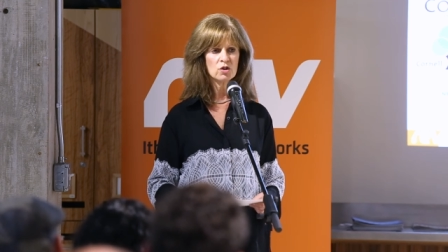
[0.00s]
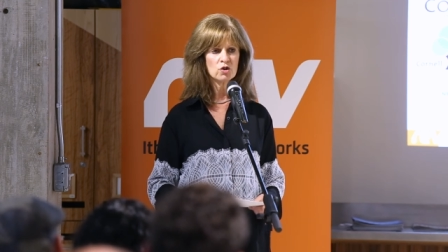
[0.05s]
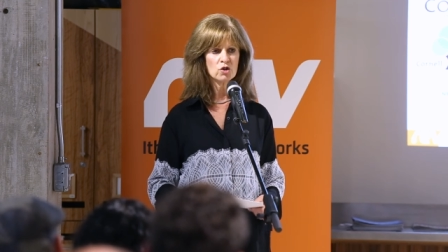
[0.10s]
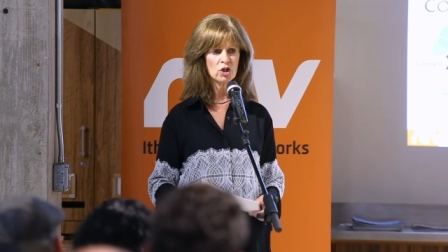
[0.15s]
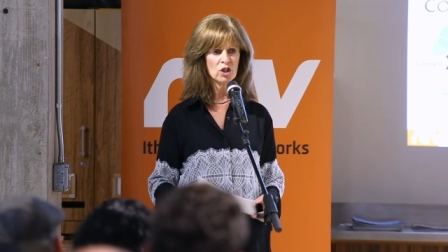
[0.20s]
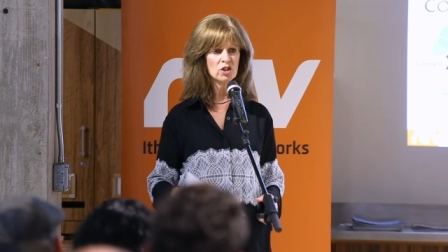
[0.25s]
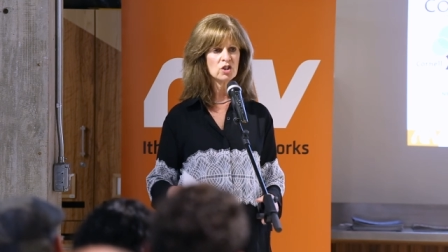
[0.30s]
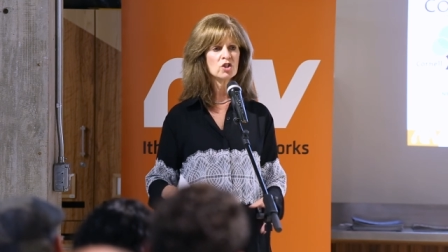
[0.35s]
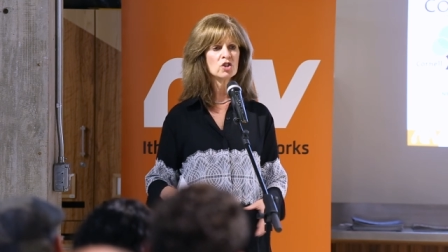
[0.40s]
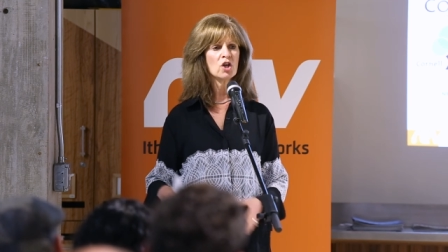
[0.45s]

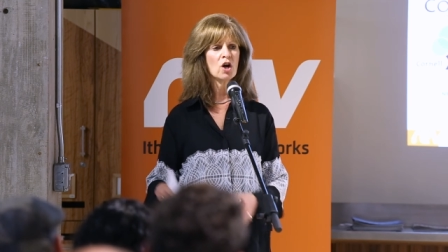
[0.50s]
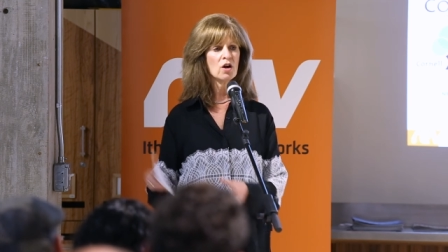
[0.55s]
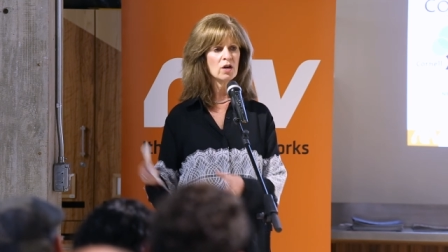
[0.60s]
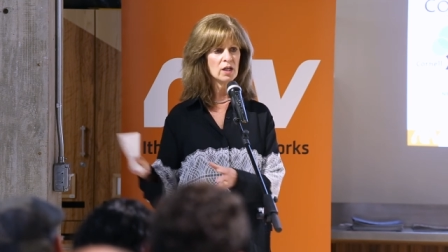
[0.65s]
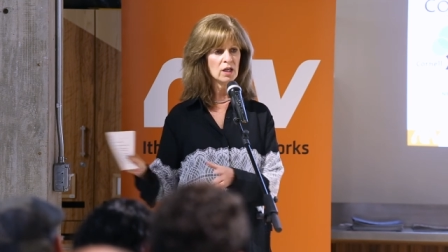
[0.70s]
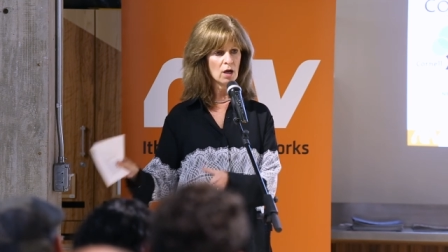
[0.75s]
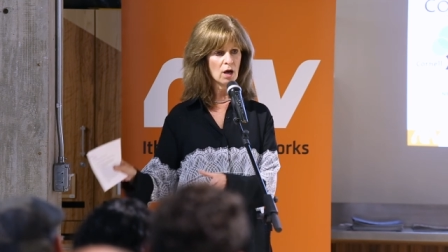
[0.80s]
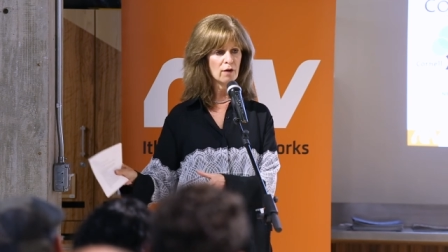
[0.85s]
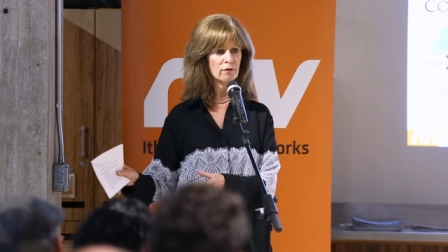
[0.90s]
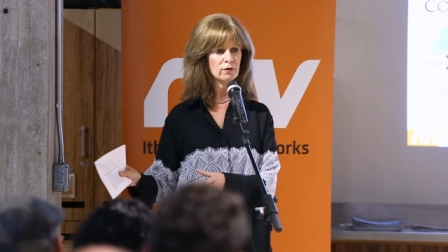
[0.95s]
just
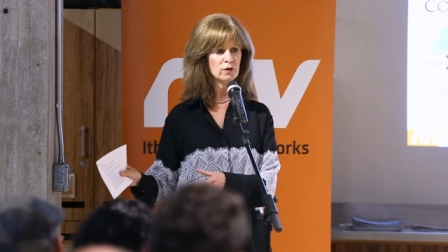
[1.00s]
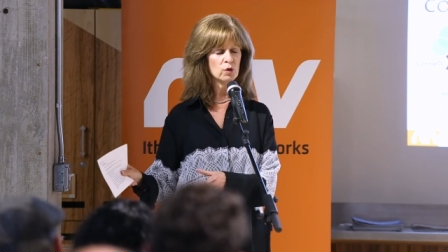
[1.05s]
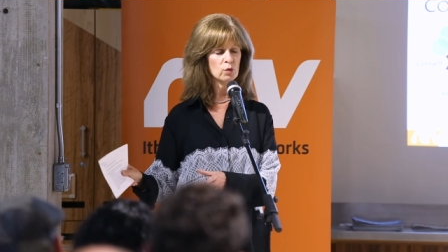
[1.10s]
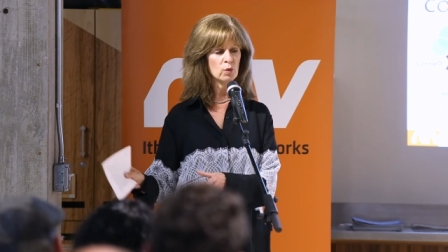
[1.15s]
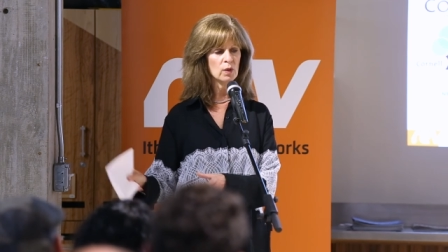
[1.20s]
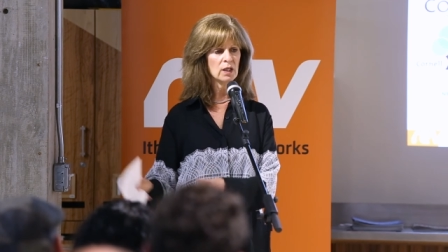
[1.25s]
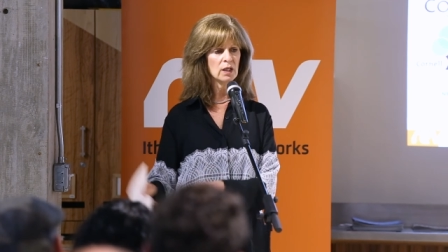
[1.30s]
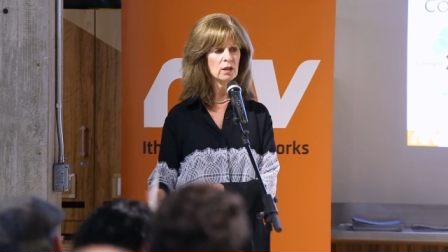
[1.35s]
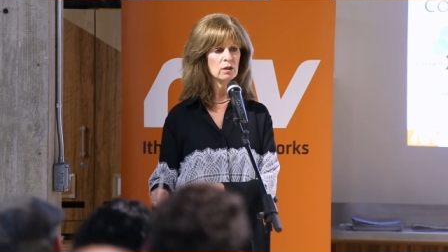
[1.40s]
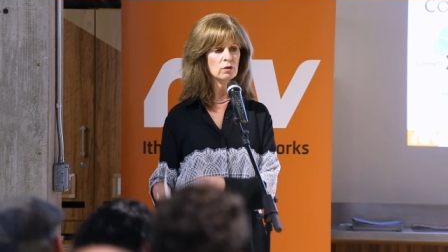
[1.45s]
starting off
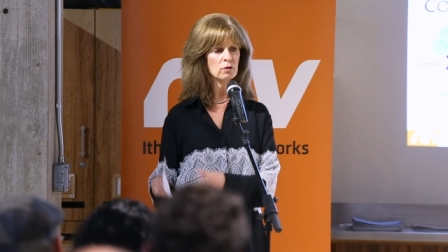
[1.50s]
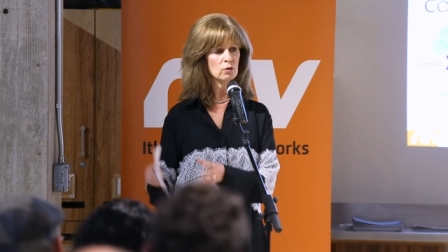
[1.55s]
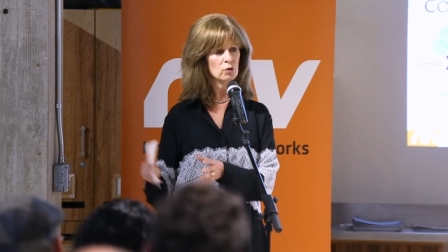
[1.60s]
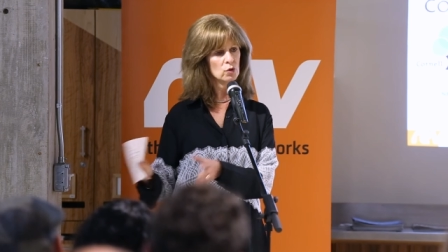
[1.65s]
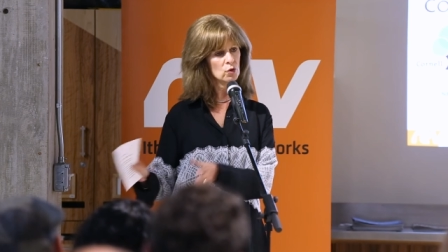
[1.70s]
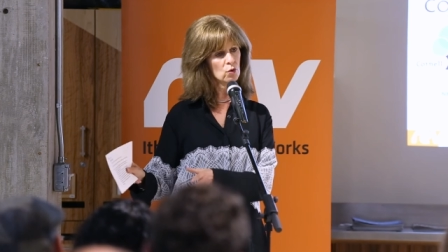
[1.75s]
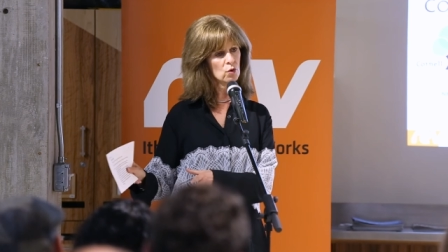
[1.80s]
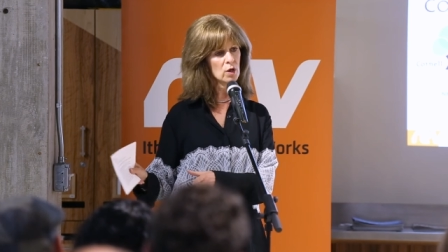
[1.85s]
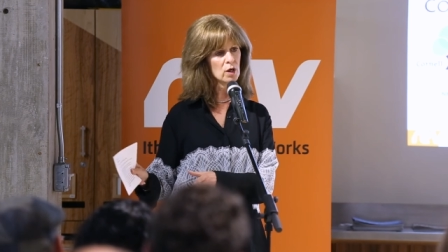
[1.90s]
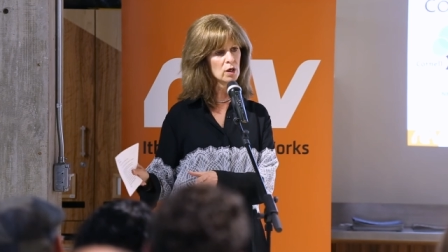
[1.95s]
doing in New
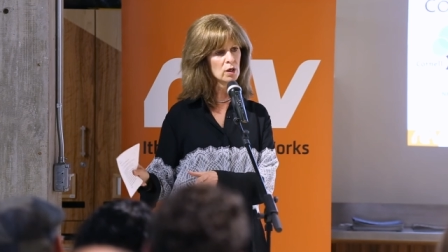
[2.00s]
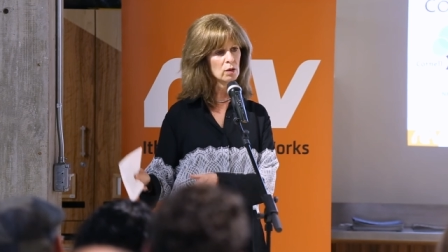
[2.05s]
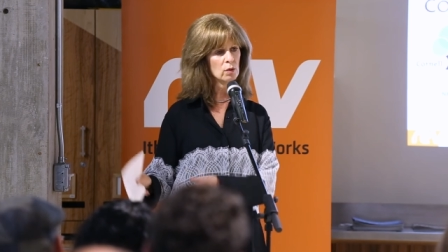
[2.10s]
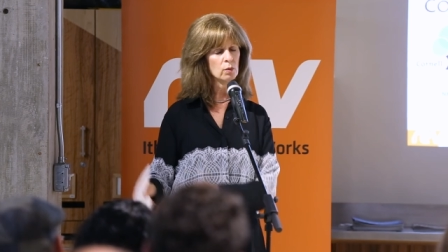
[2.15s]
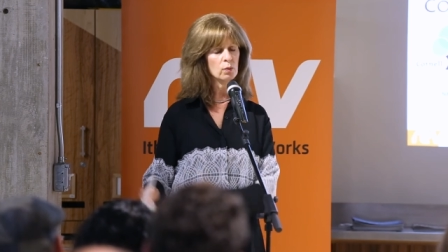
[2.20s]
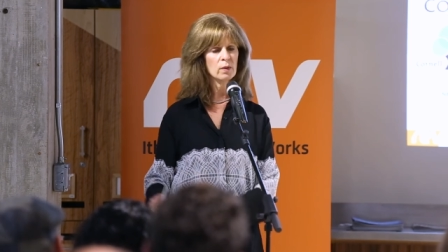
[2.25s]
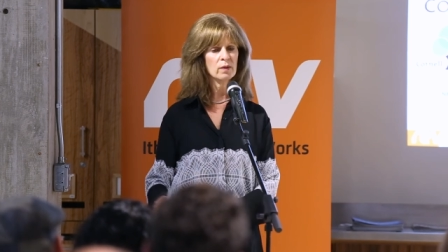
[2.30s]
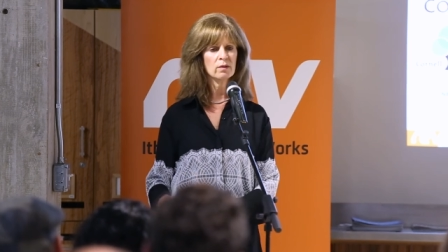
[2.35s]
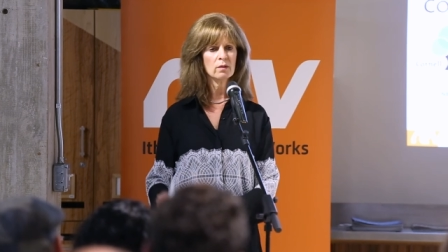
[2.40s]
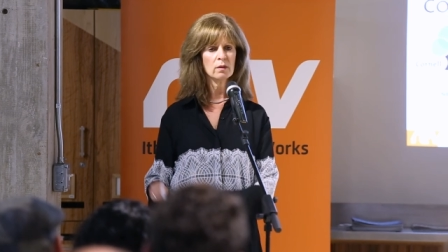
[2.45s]
York
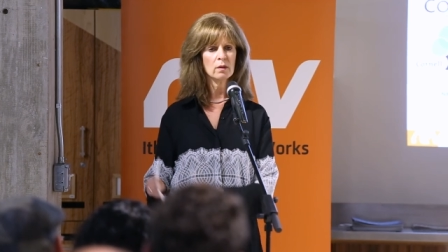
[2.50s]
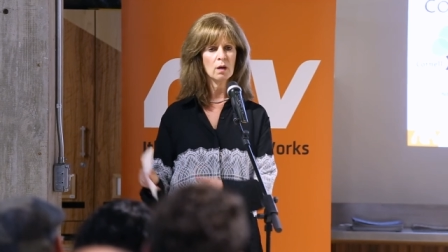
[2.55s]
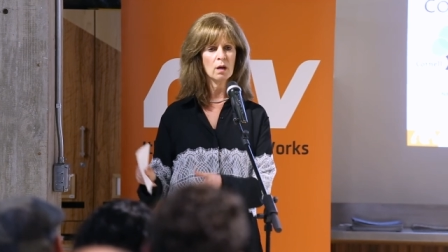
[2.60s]
with,